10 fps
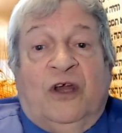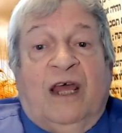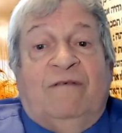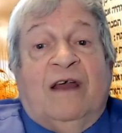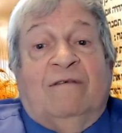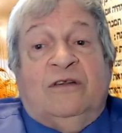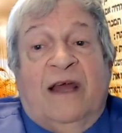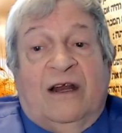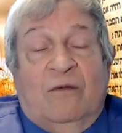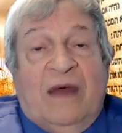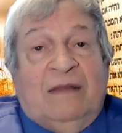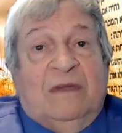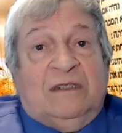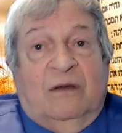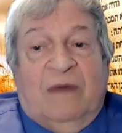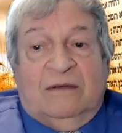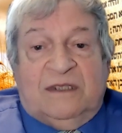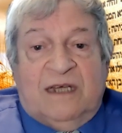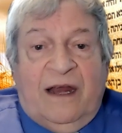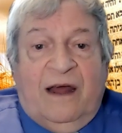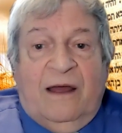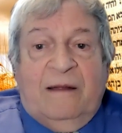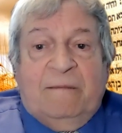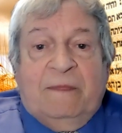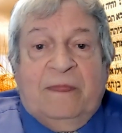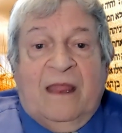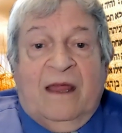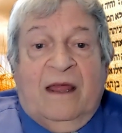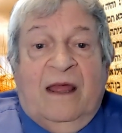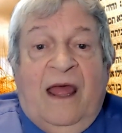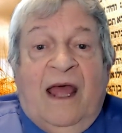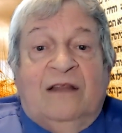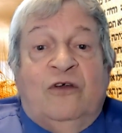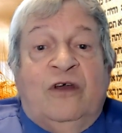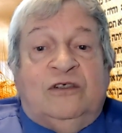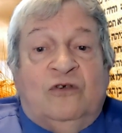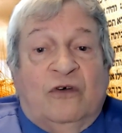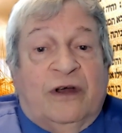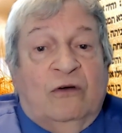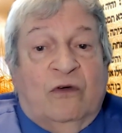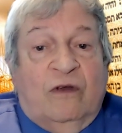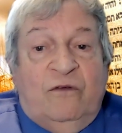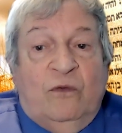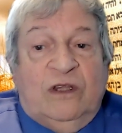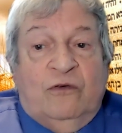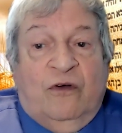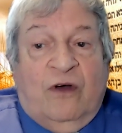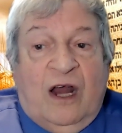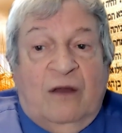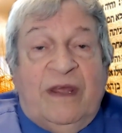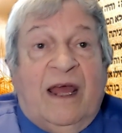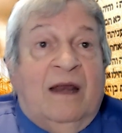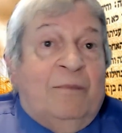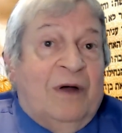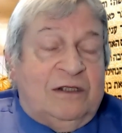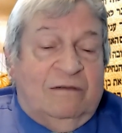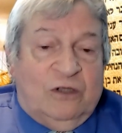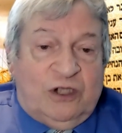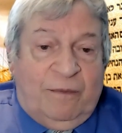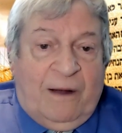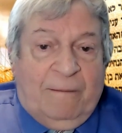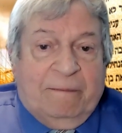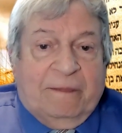the giving of the Ten Commandments on Mount Sinai, and the historical review in Deuteronomy and parts of the Shema.